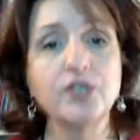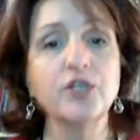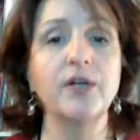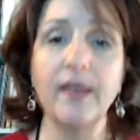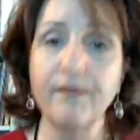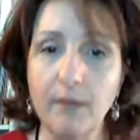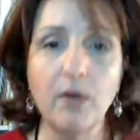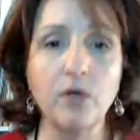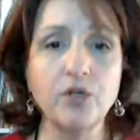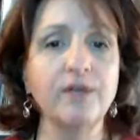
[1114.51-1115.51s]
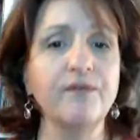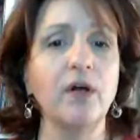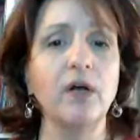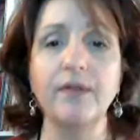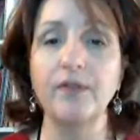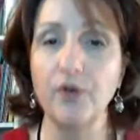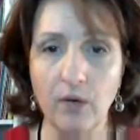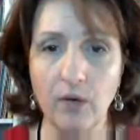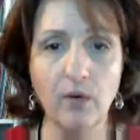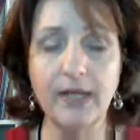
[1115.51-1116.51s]
So now they've got motion involved and they're
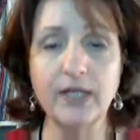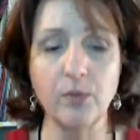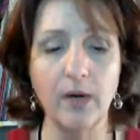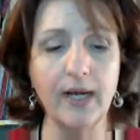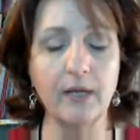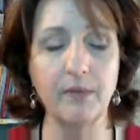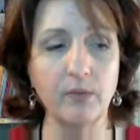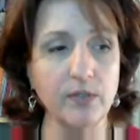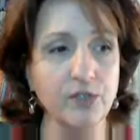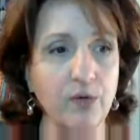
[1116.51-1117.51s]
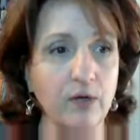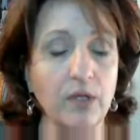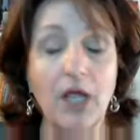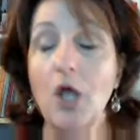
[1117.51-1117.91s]
not writing, because writing can be a real struggle.